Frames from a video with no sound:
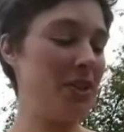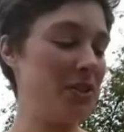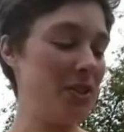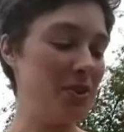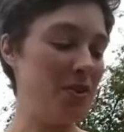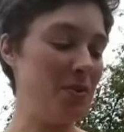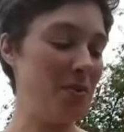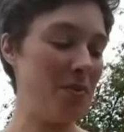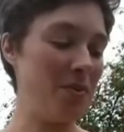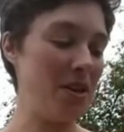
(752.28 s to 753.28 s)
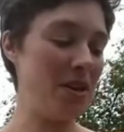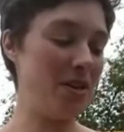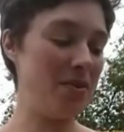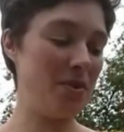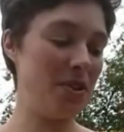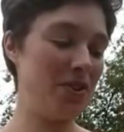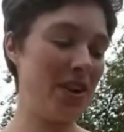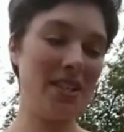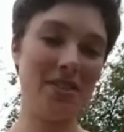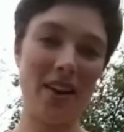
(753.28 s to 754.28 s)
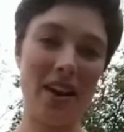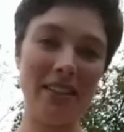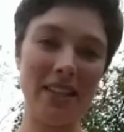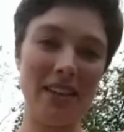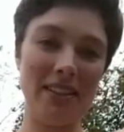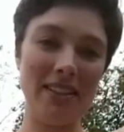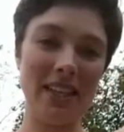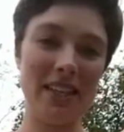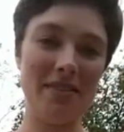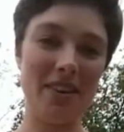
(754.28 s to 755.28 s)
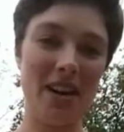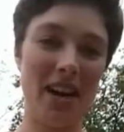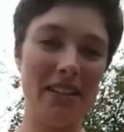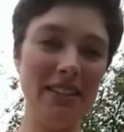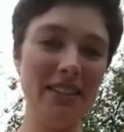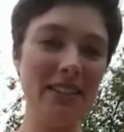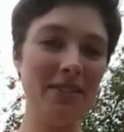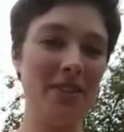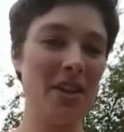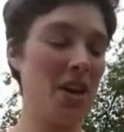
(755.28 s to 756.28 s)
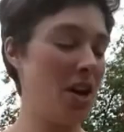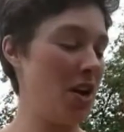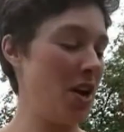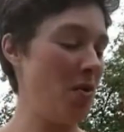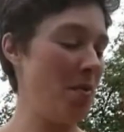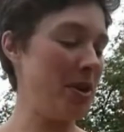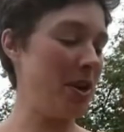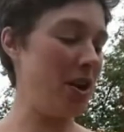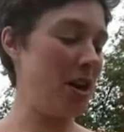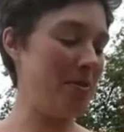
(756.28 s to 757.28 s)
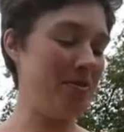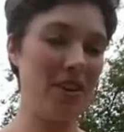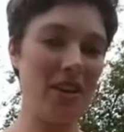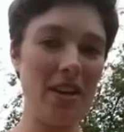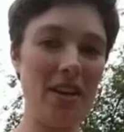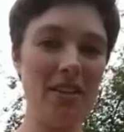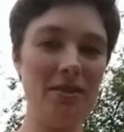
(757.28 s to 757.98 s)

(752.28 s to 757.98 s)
So when we trace around the outside of our hand, when we go up a finger,